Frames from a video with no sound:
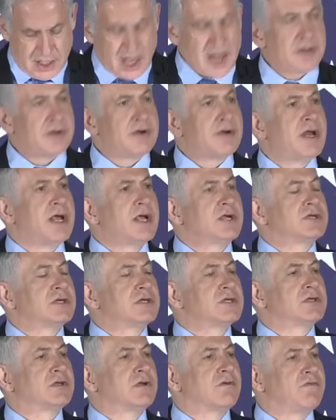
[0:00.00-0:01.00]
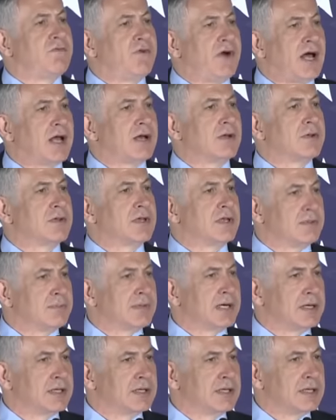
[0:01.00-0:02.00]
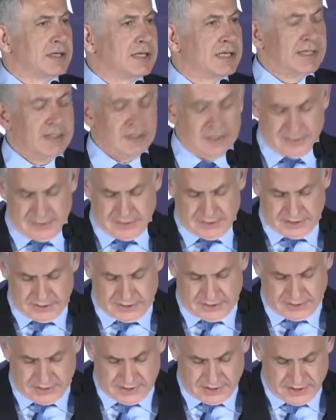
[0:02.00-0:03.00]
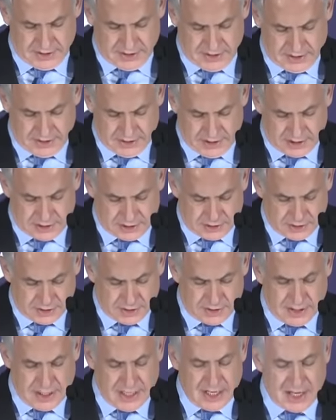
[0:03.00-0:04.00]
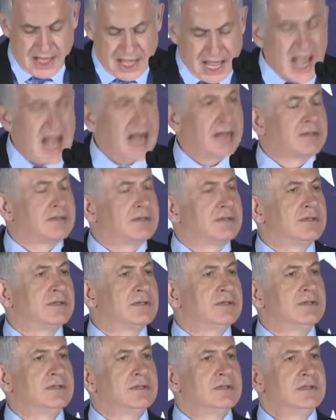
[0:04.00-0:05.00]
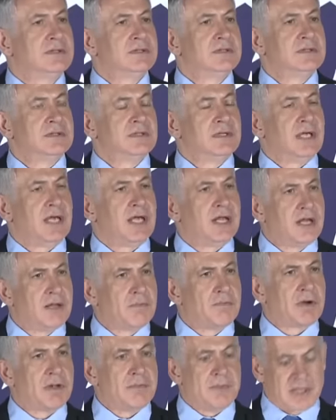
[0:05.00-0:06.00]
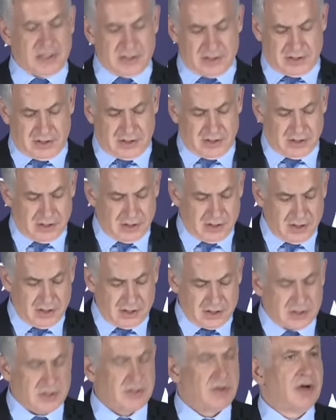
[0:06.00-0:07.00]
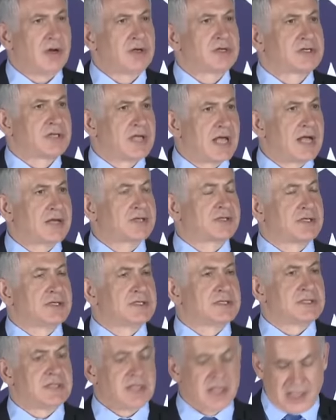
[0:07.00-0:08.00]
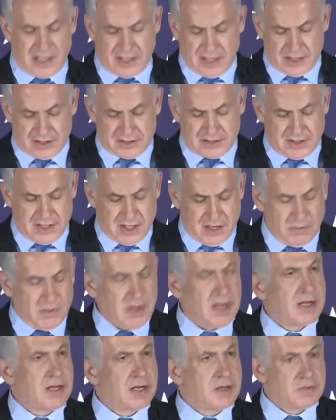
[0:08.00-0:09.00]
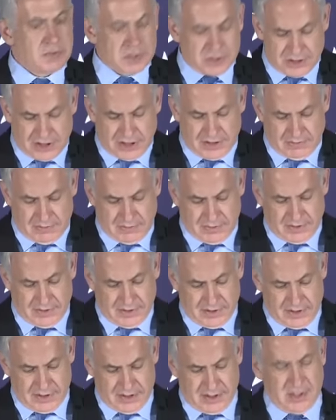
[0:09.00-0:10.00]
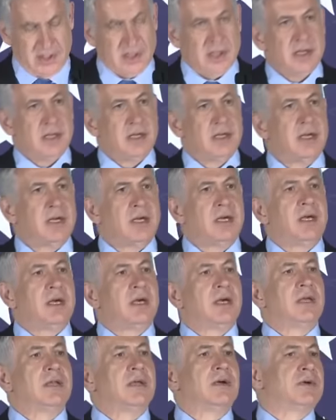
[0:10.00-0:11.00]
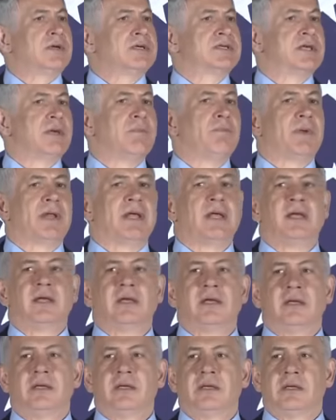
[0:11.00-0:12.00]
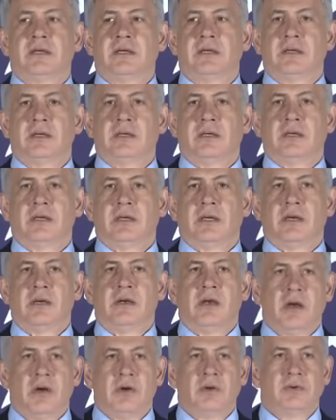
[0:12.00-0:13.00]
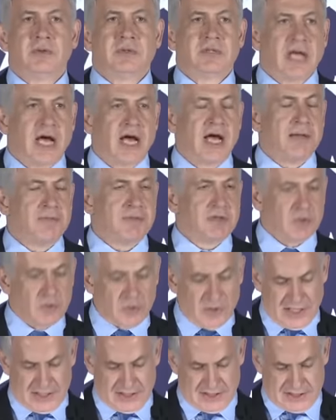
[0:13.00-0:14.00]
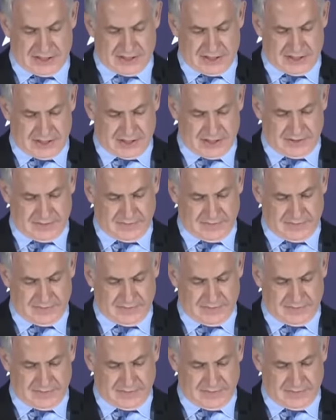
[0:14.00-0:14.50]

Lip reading: Other nations should follow the American lead. They should enact and implement strong sanctions against the Iranian regime. There is simply no time to waste.